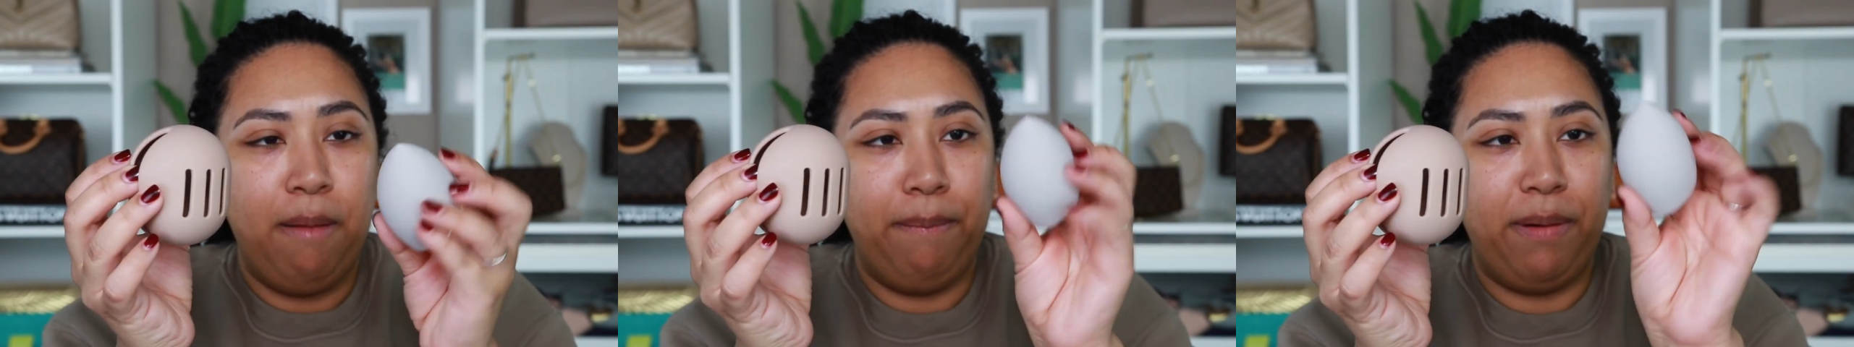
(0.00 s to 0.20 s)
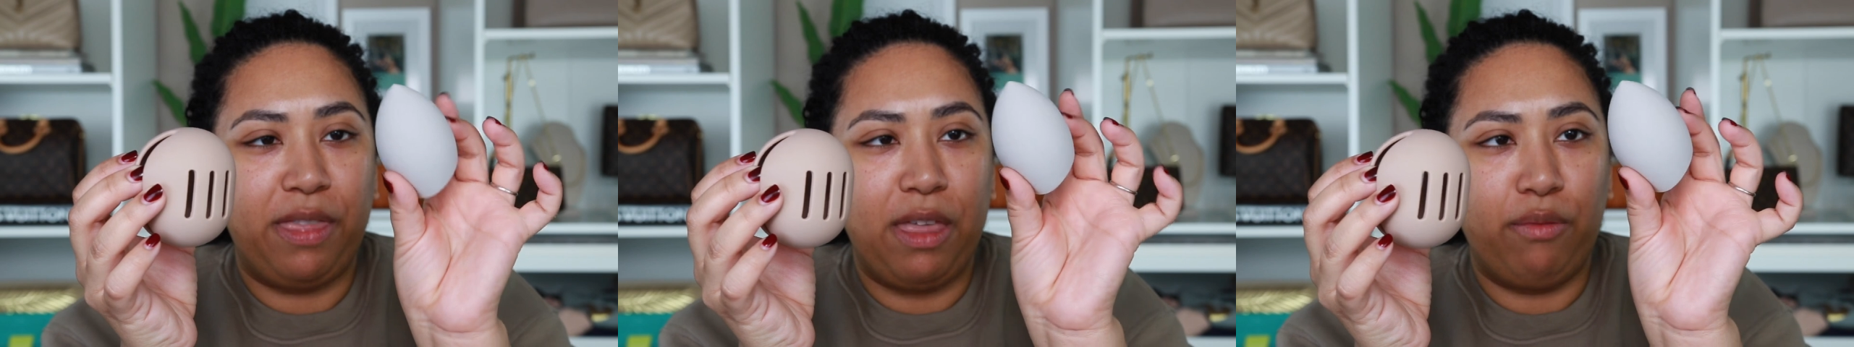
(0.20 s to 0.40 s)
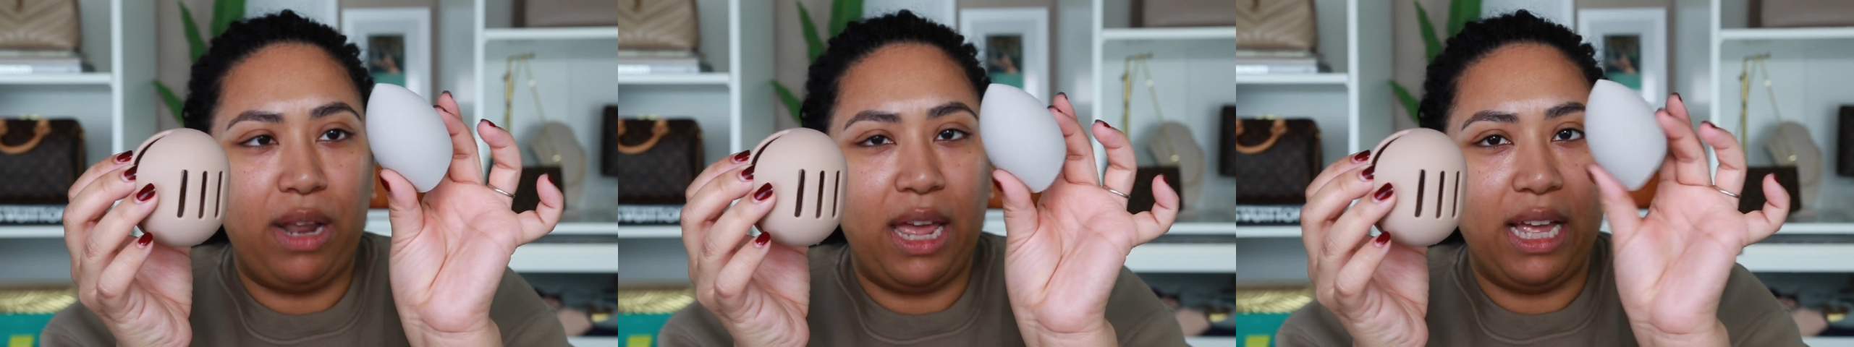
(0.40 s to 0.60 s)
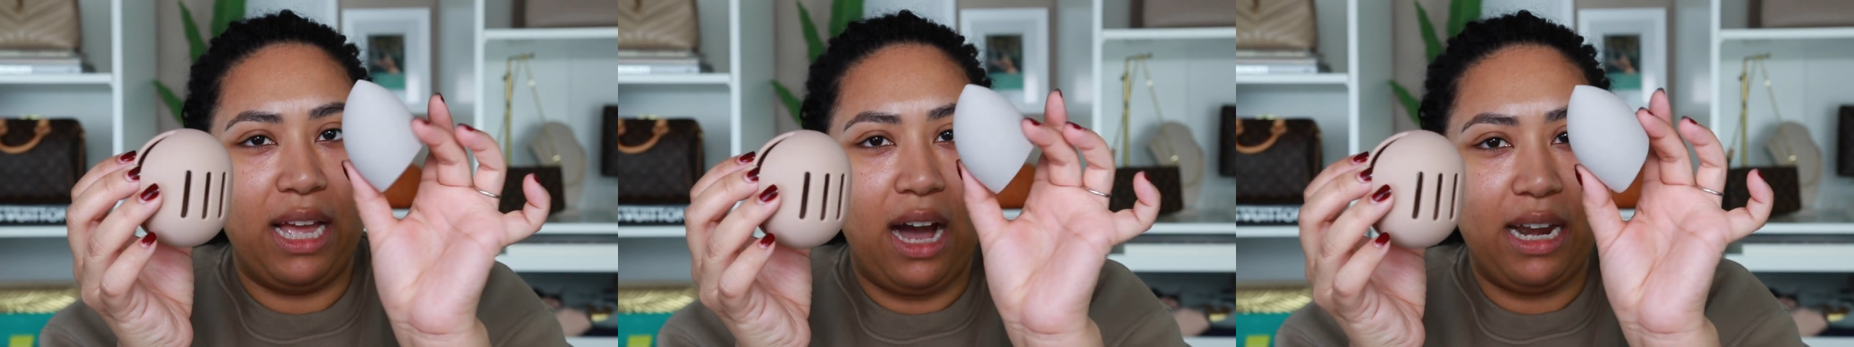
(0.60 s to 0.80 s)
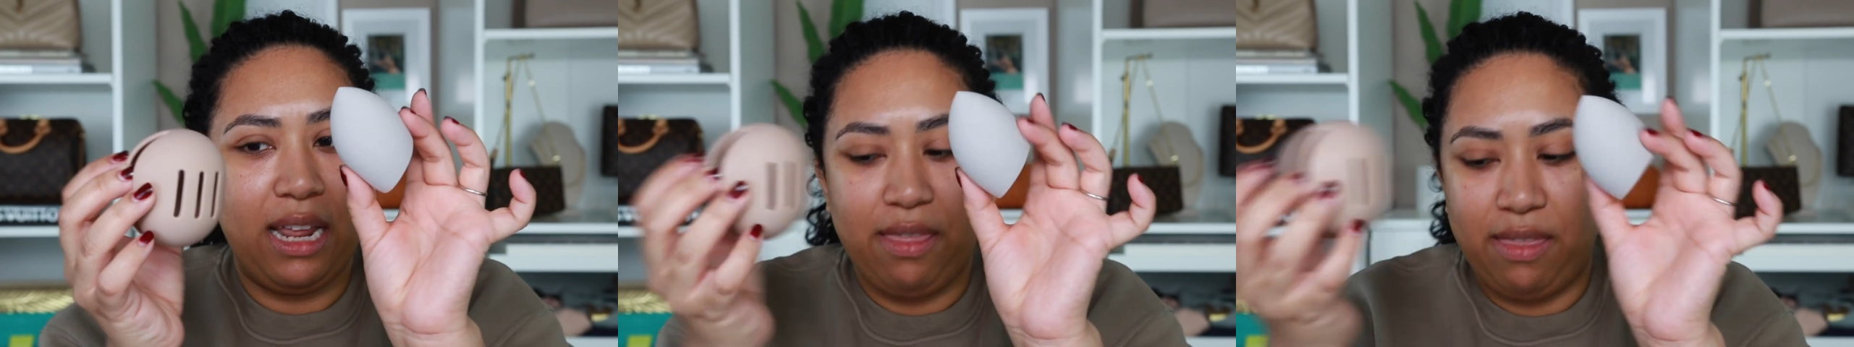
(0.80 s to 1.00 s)
but then when I
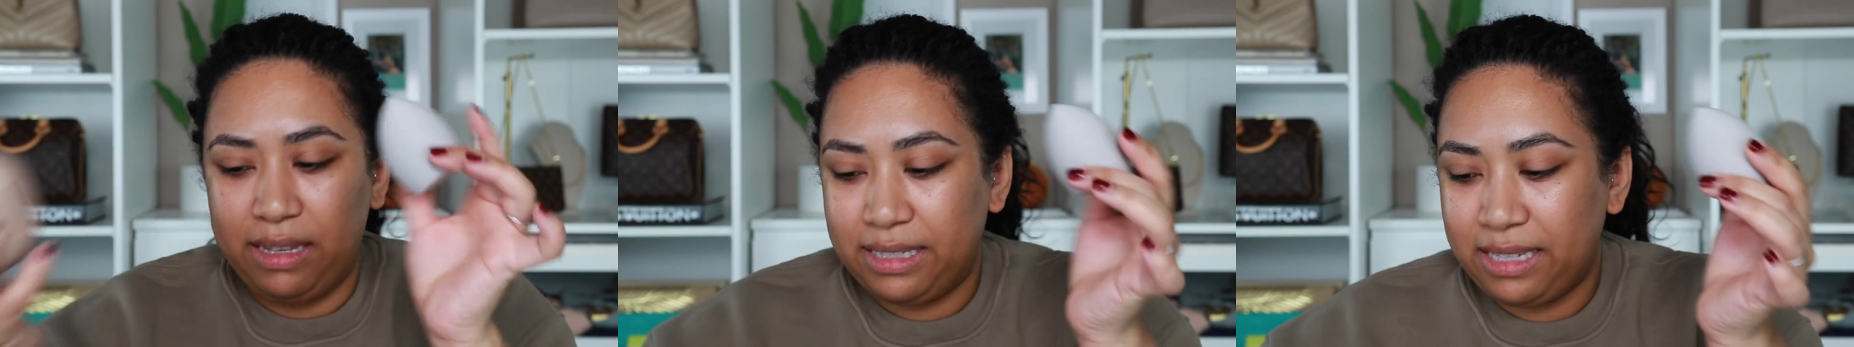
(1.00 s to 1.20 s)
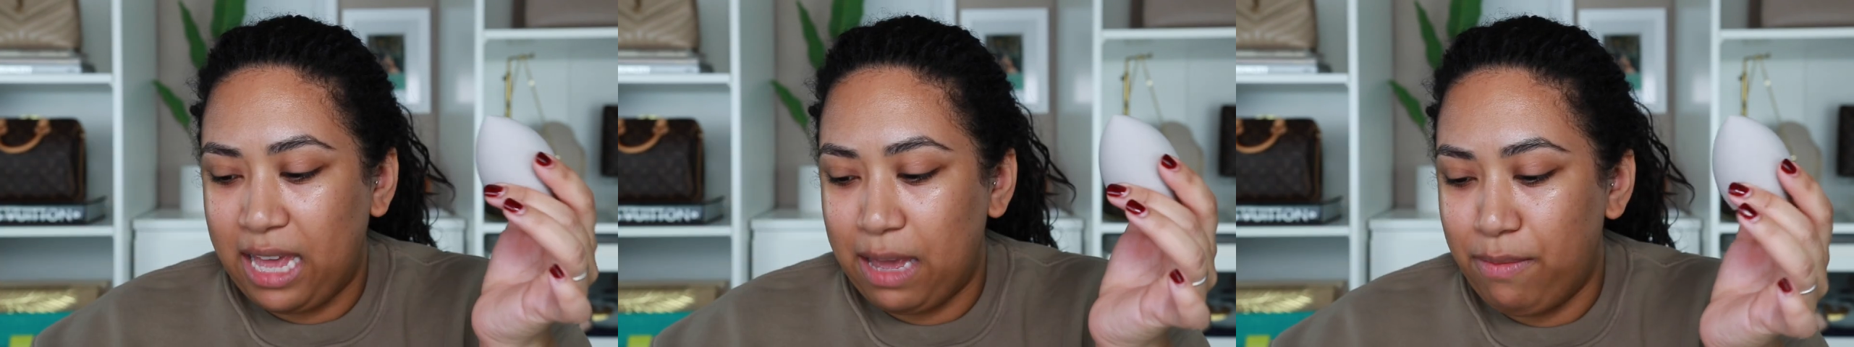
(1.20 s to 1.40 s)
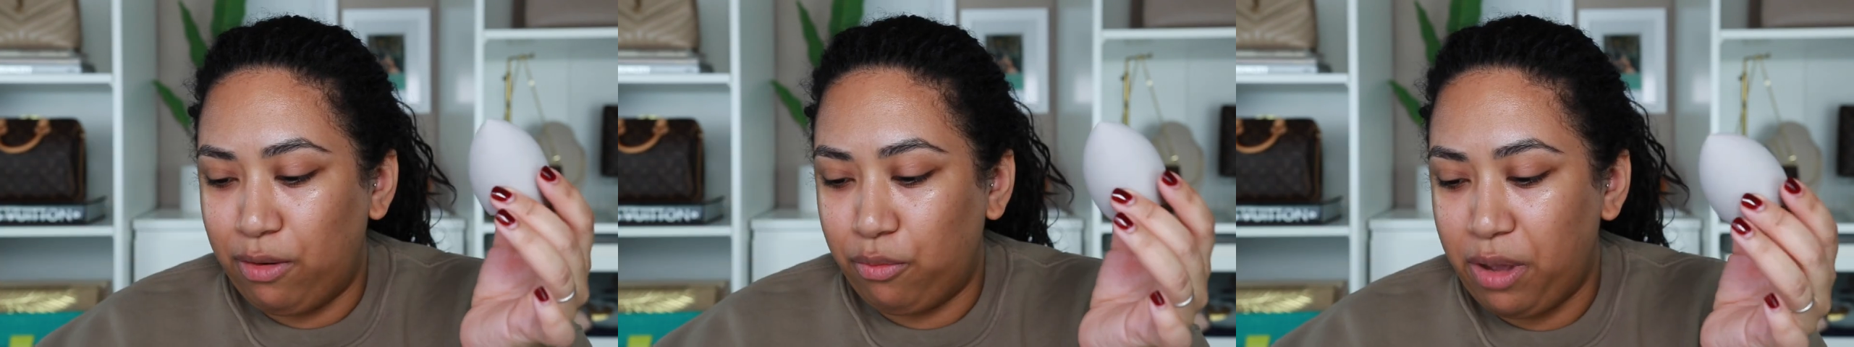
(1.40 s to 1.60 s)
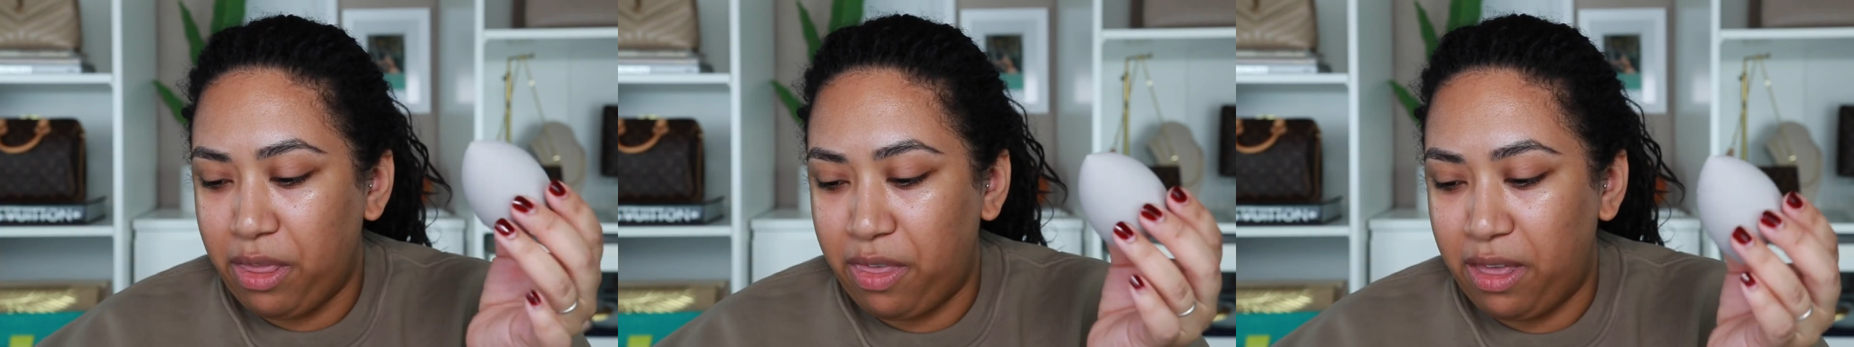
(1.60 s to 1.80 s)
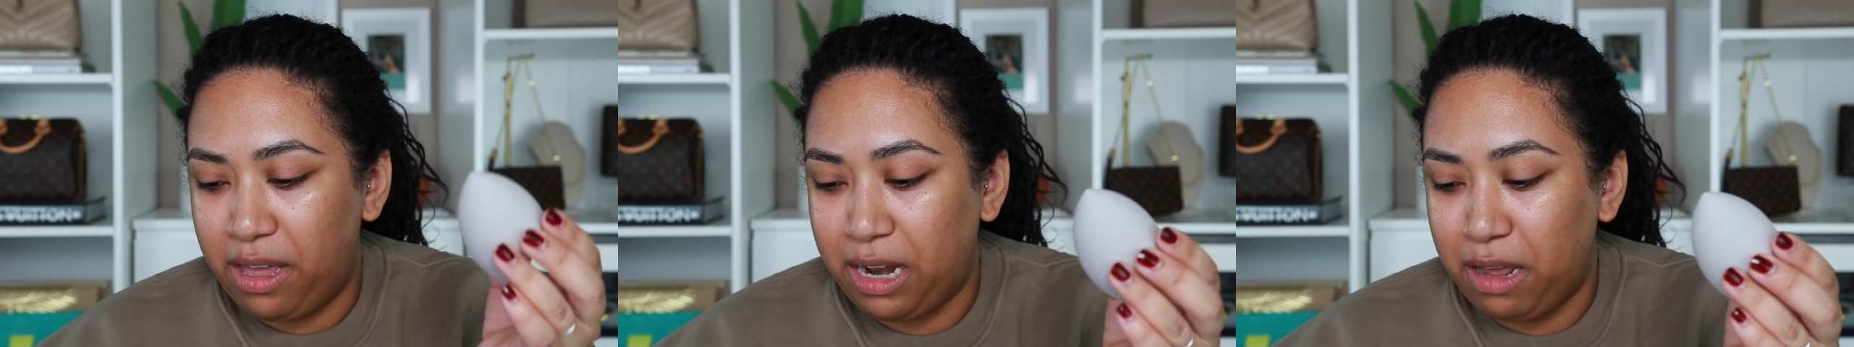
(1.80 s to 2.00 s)
got it, this came in
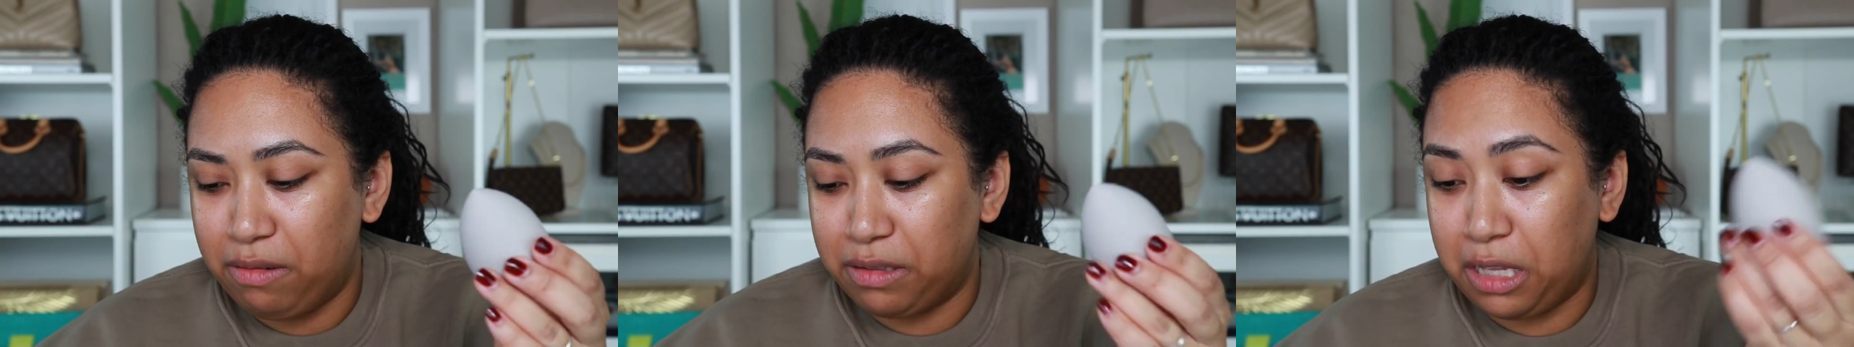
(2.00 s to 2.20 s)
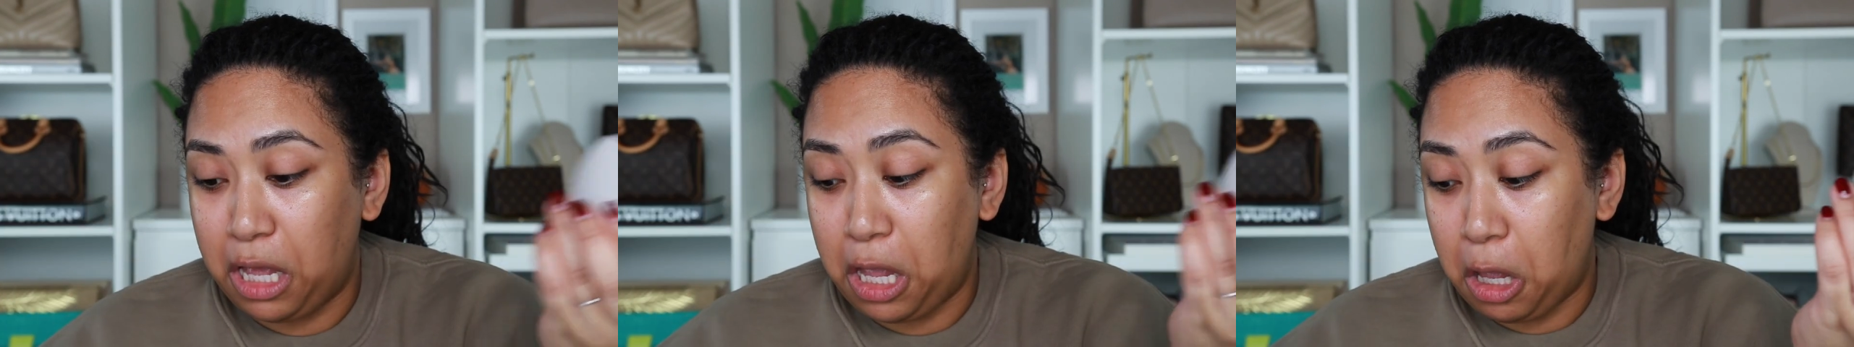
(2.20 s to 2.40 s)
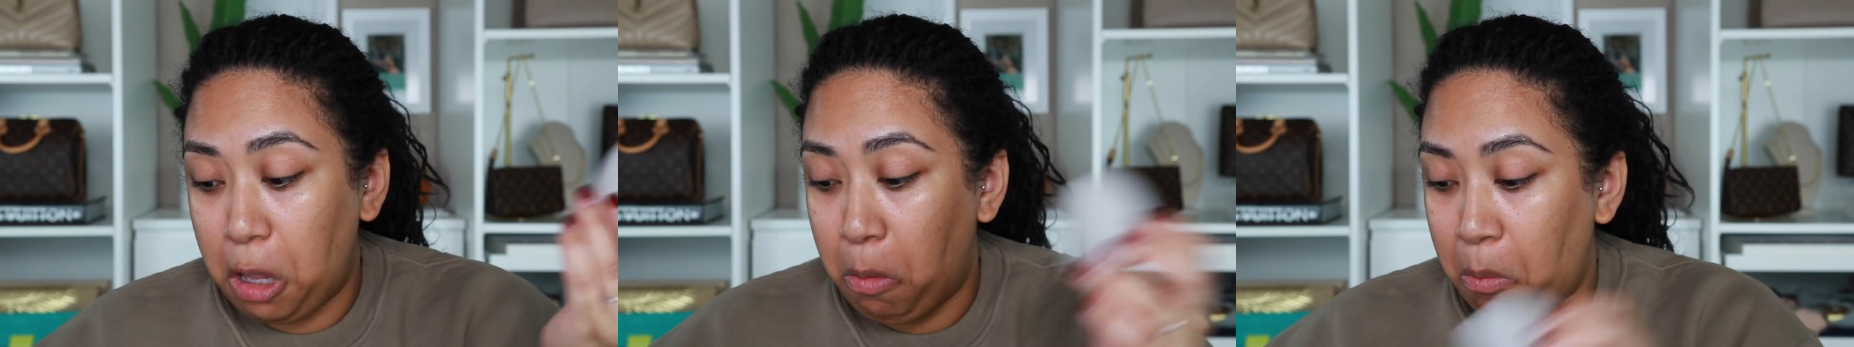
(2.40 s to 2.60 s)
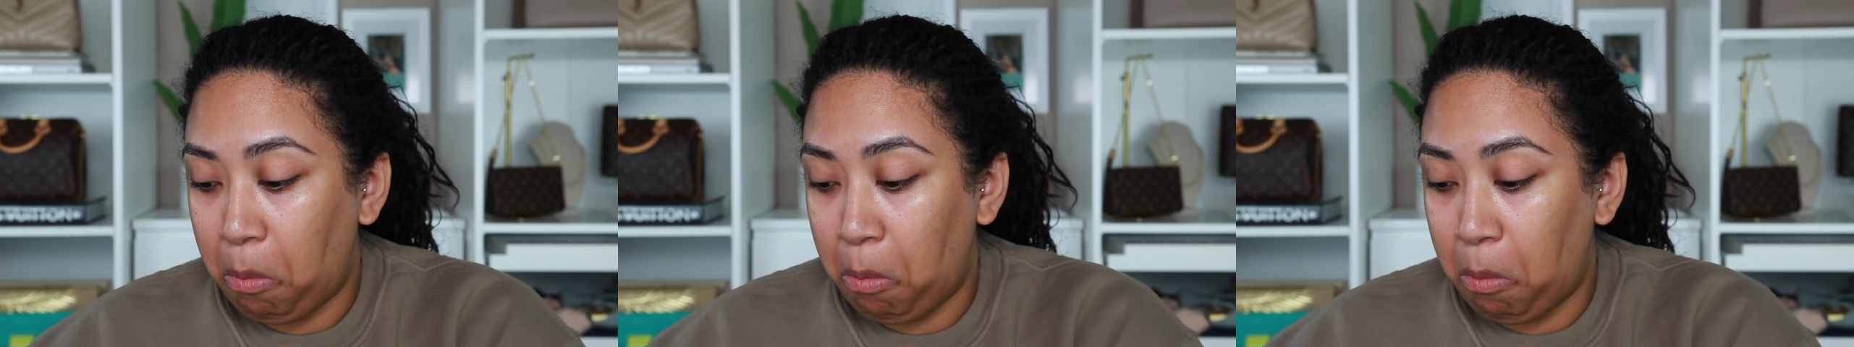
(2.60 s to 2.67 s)
with it, and I was like,